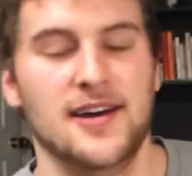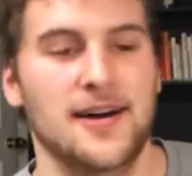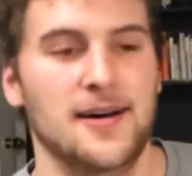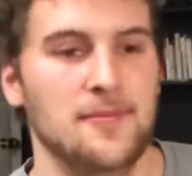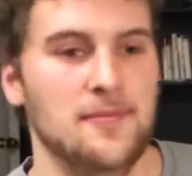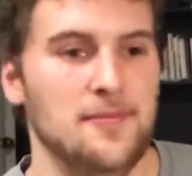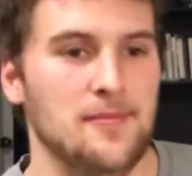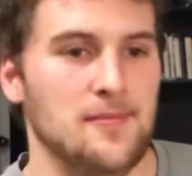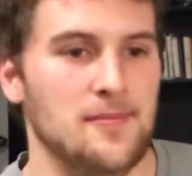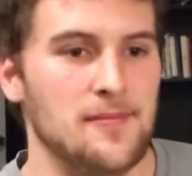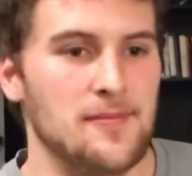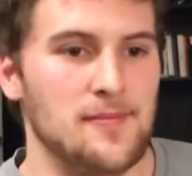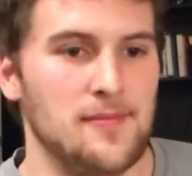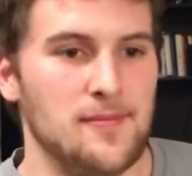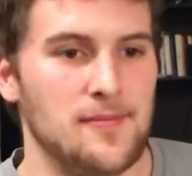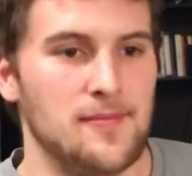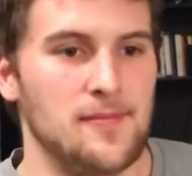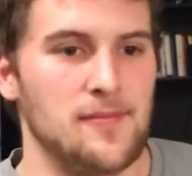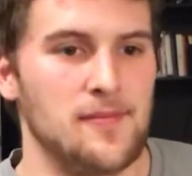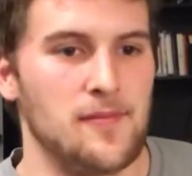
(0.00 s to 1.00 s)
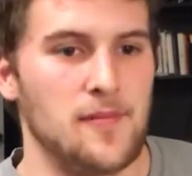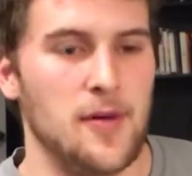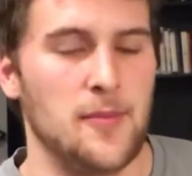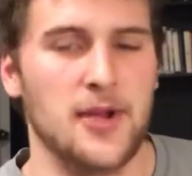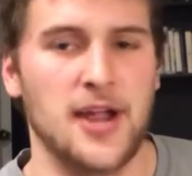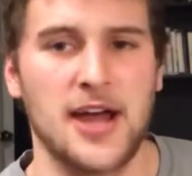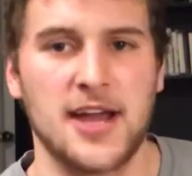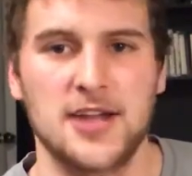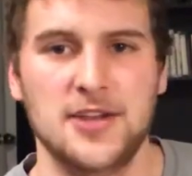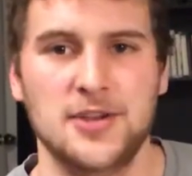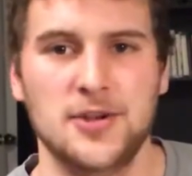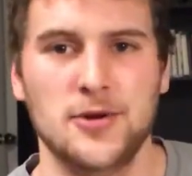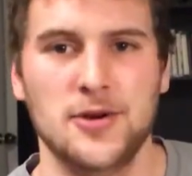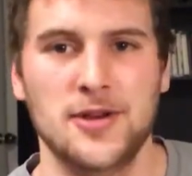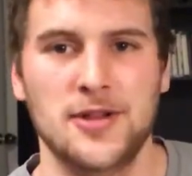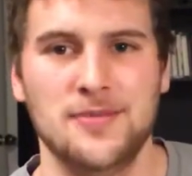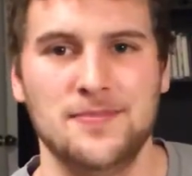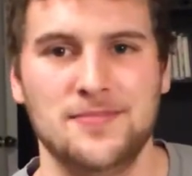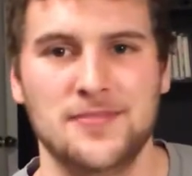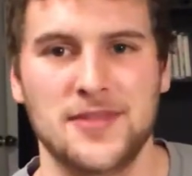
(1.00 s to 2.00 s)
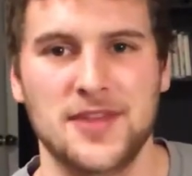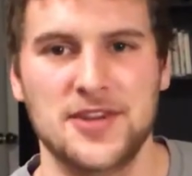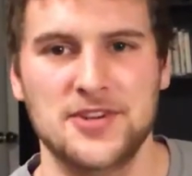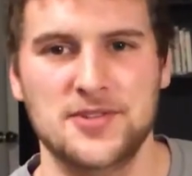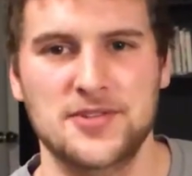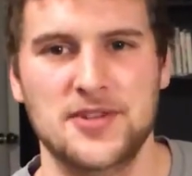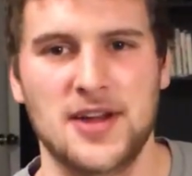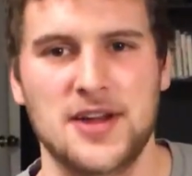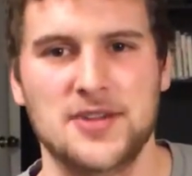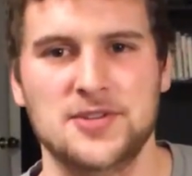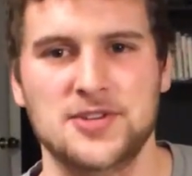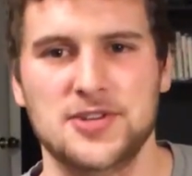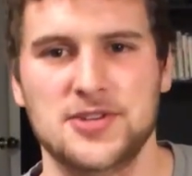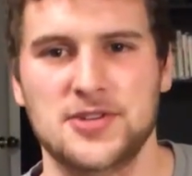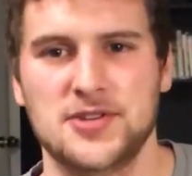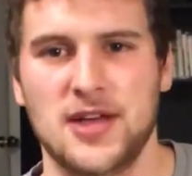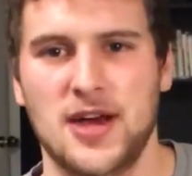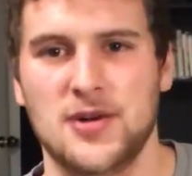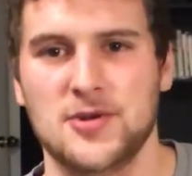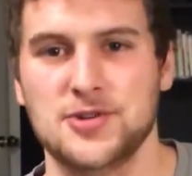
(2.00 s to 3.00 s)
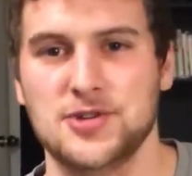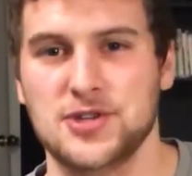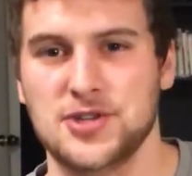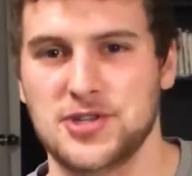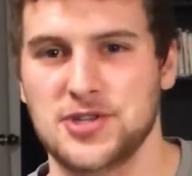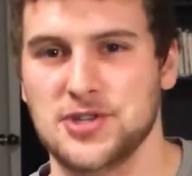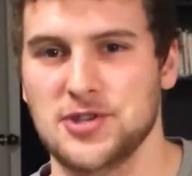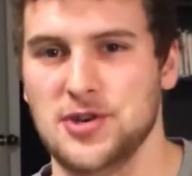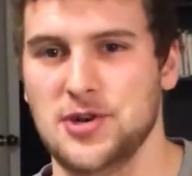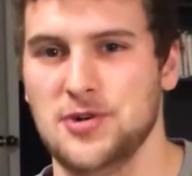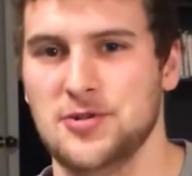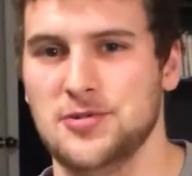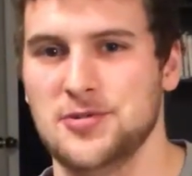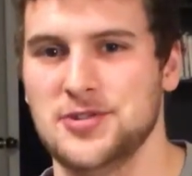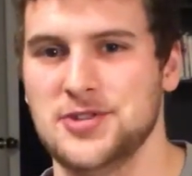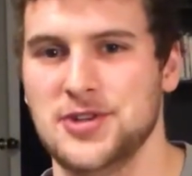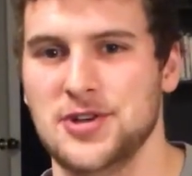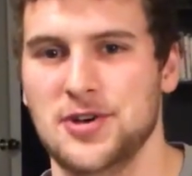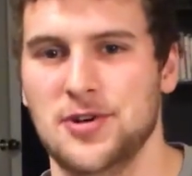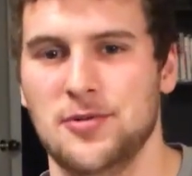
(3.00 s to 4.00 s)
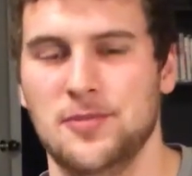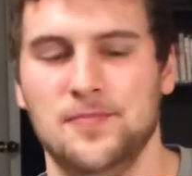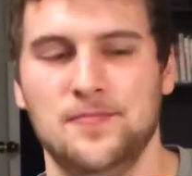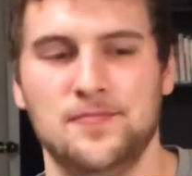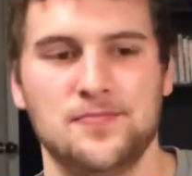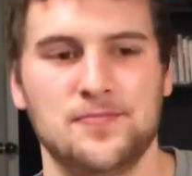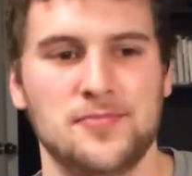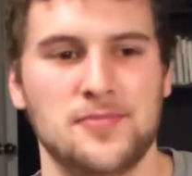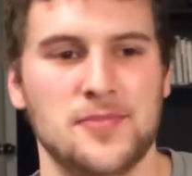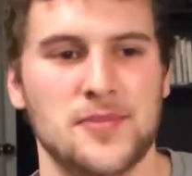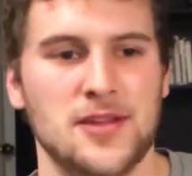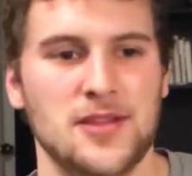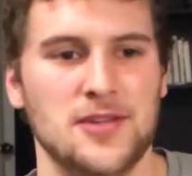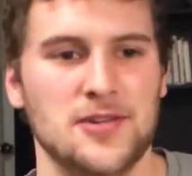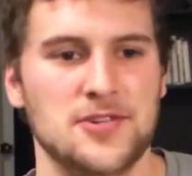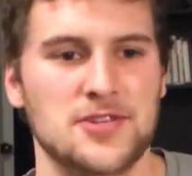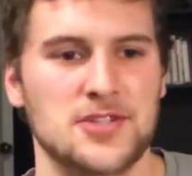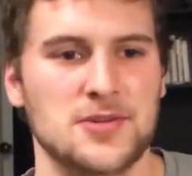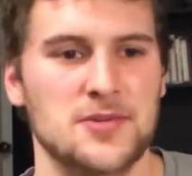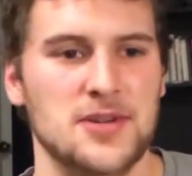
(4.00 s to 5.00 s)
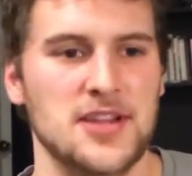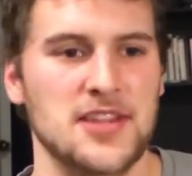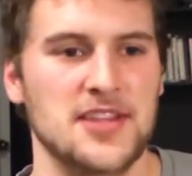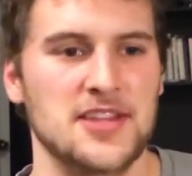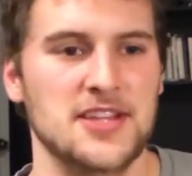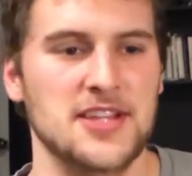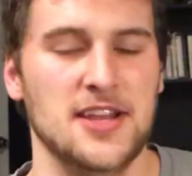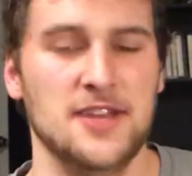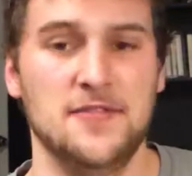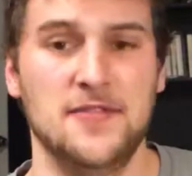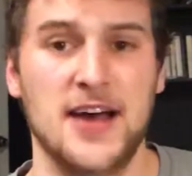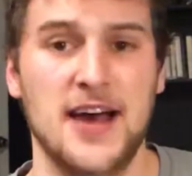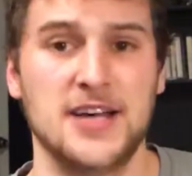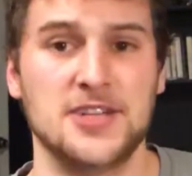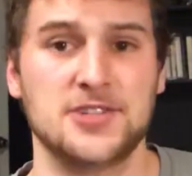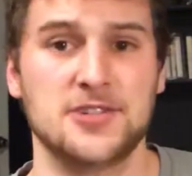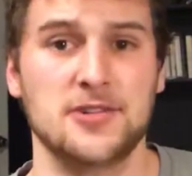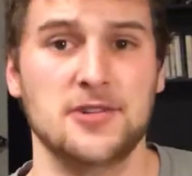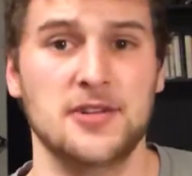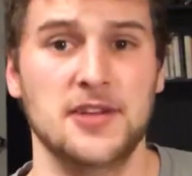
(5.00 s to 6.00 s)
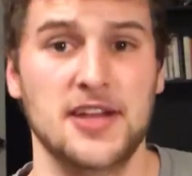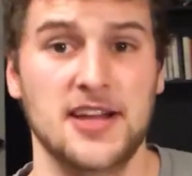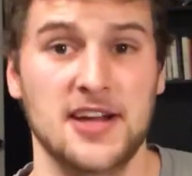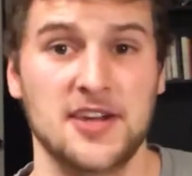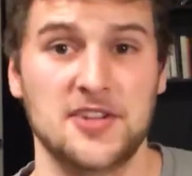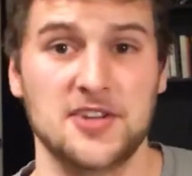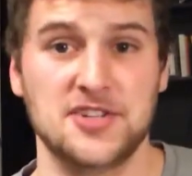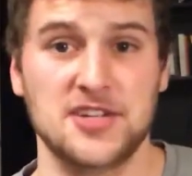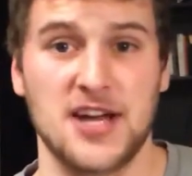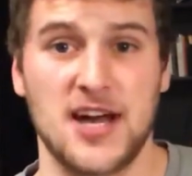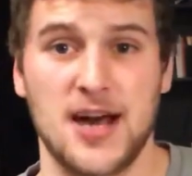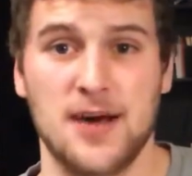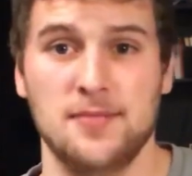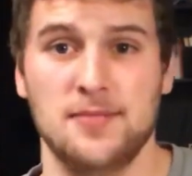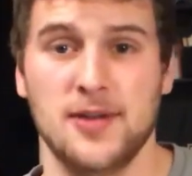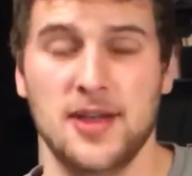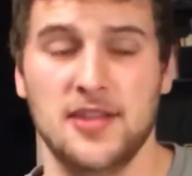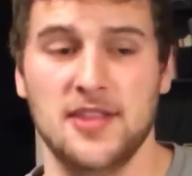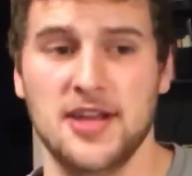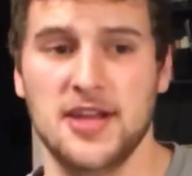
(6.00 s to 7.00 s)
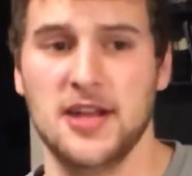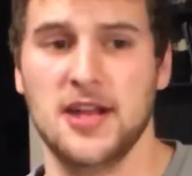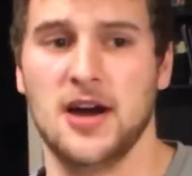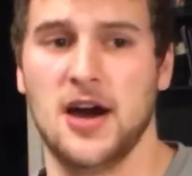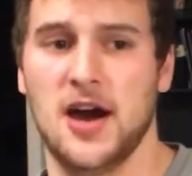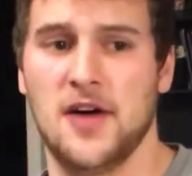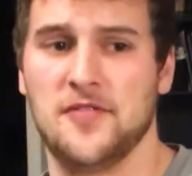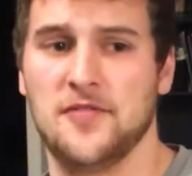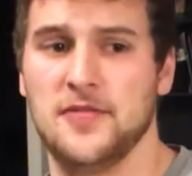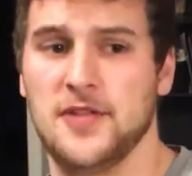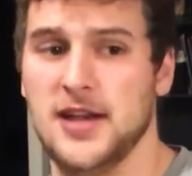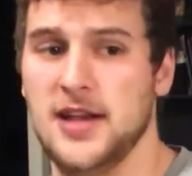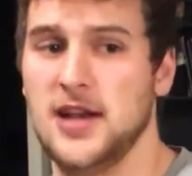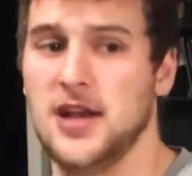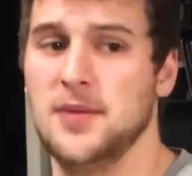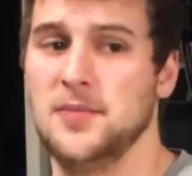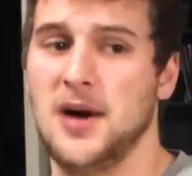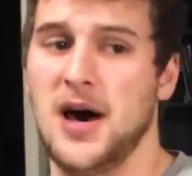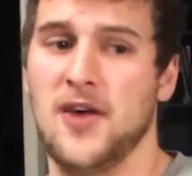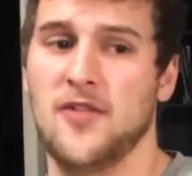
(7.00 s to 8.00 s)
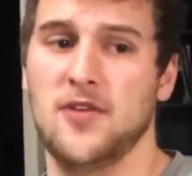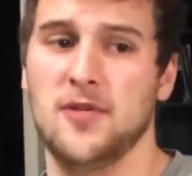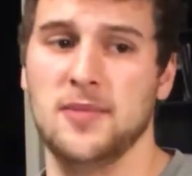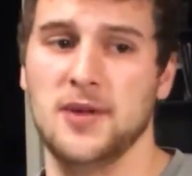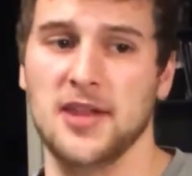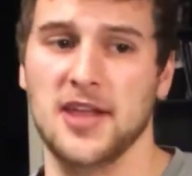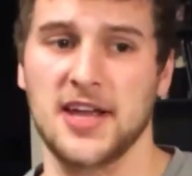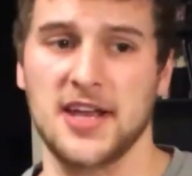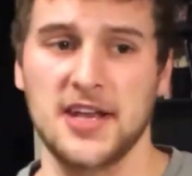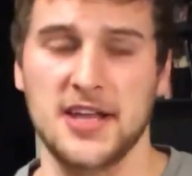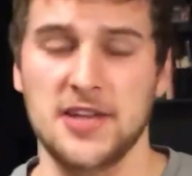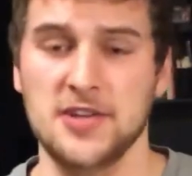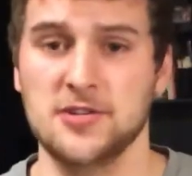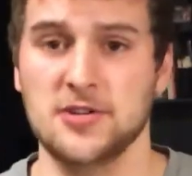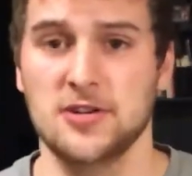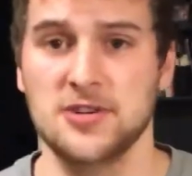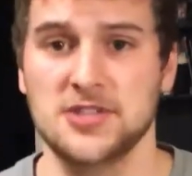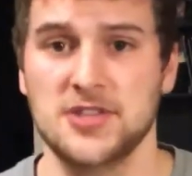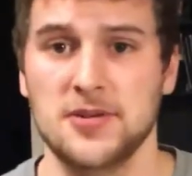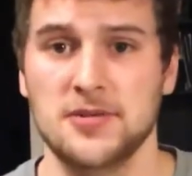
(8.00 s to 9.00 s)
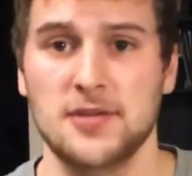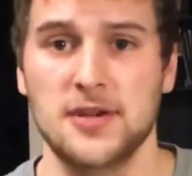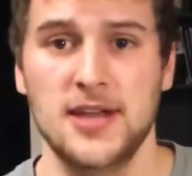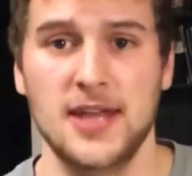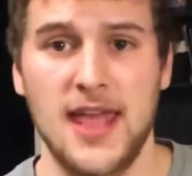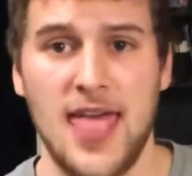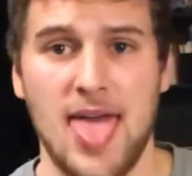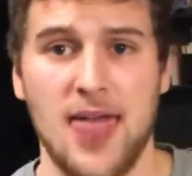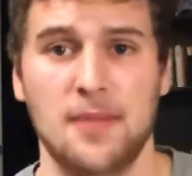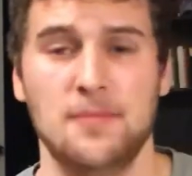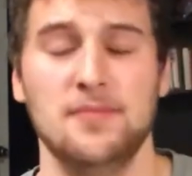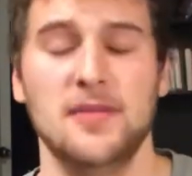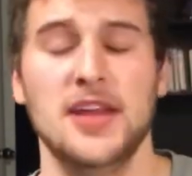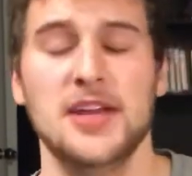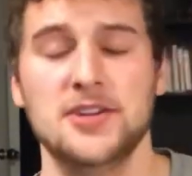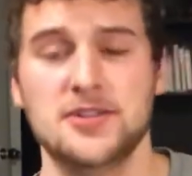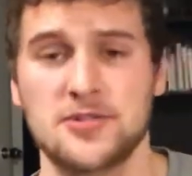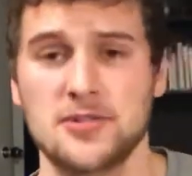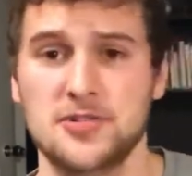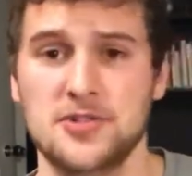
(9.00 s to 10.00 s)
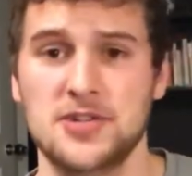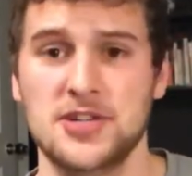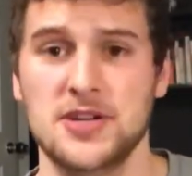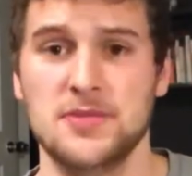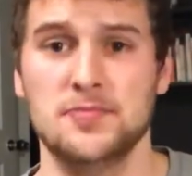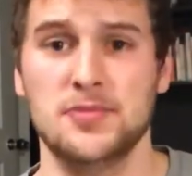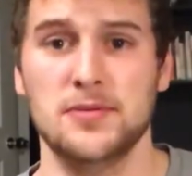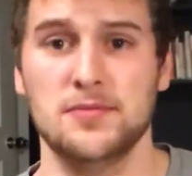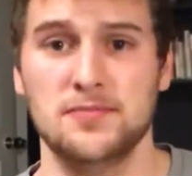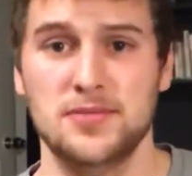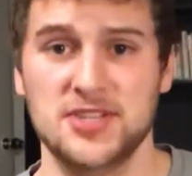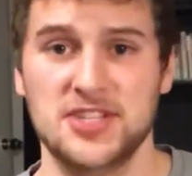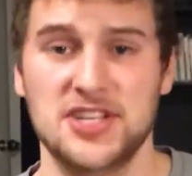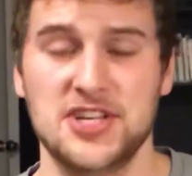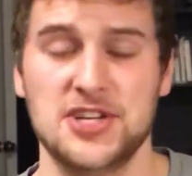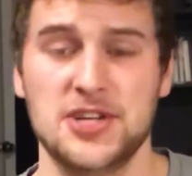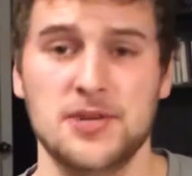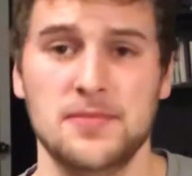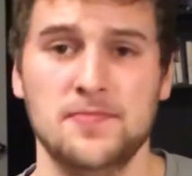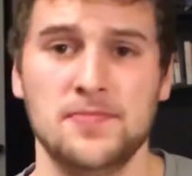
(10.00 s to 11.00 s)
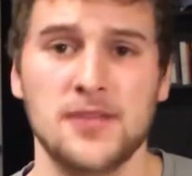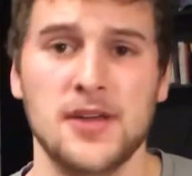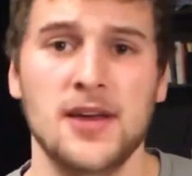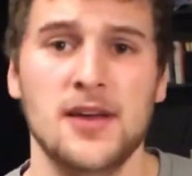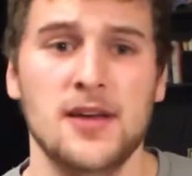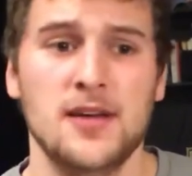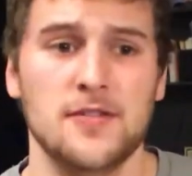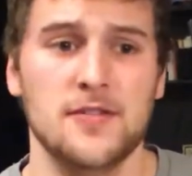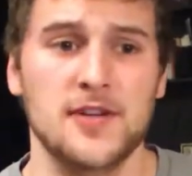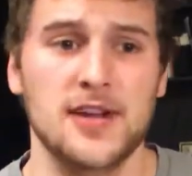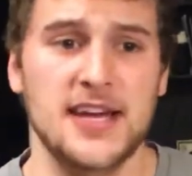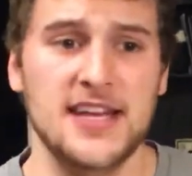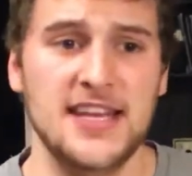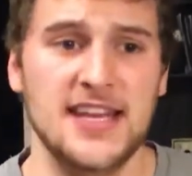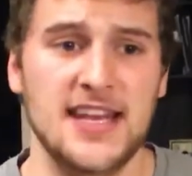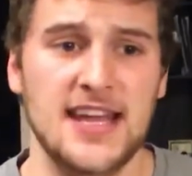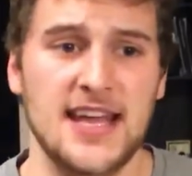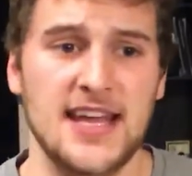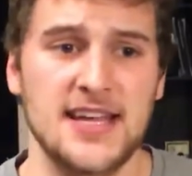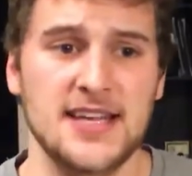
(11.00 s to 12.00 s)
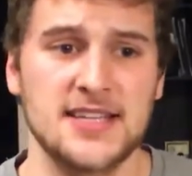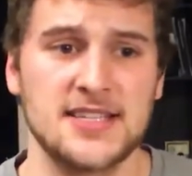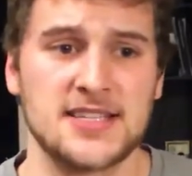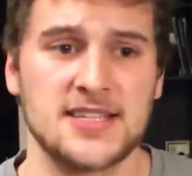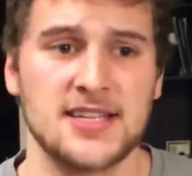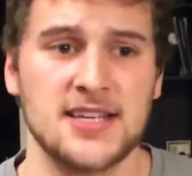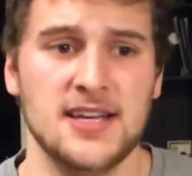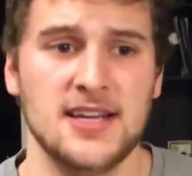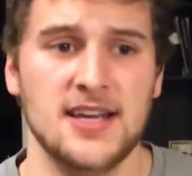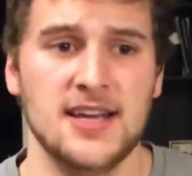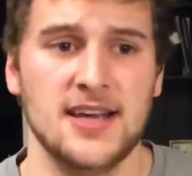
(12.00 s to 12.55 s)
Um, I mean, I could do it. it. I just, I was just slow. So there was somebody that did it faster and he got the job and they off, they ended up offering me like an internship, eh, internship position for 90 days.